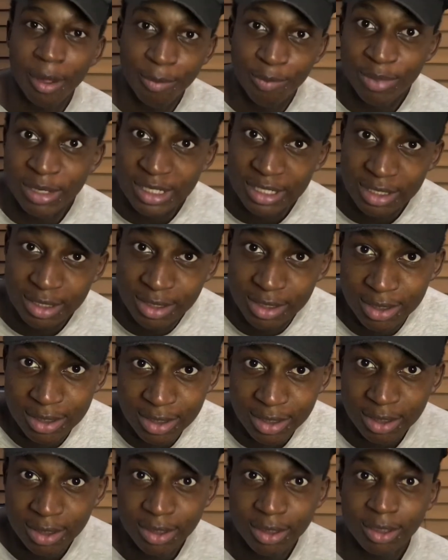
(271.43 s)
please
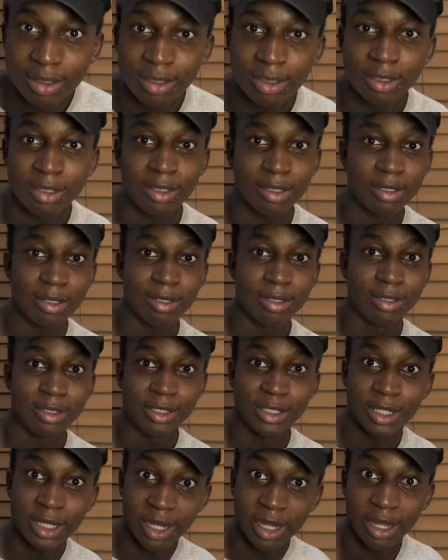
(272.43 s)

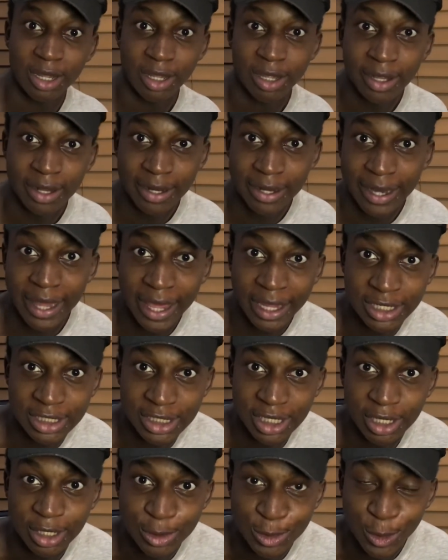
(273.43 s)
share, like,
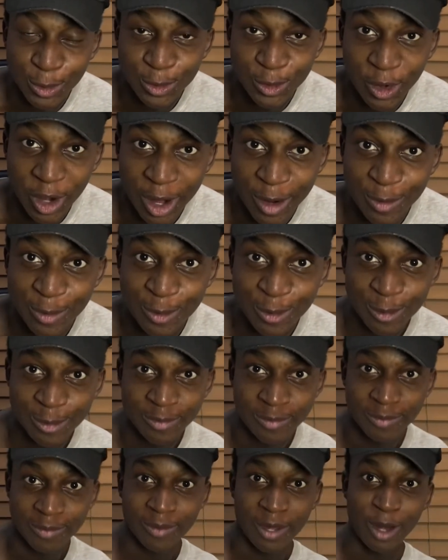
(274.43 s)
share, subscribe.
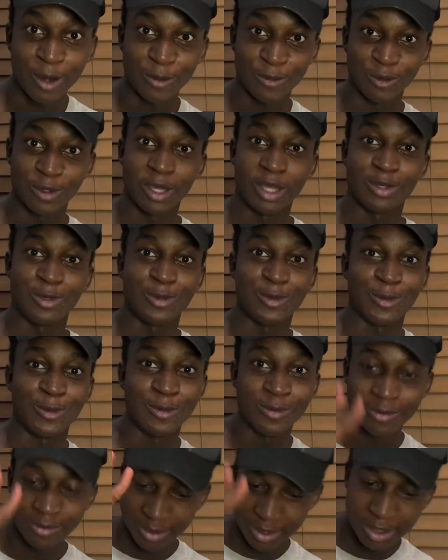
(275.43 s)
I love you guys too.
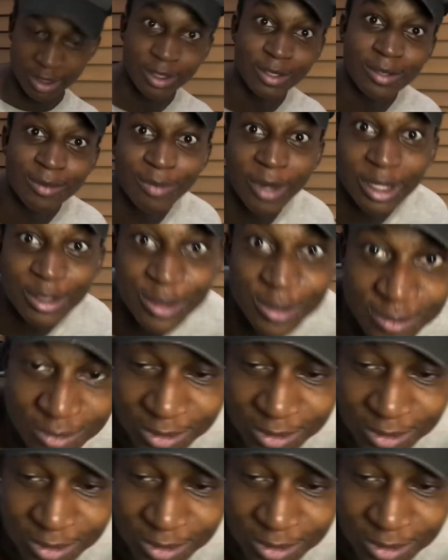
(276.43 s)
Back to the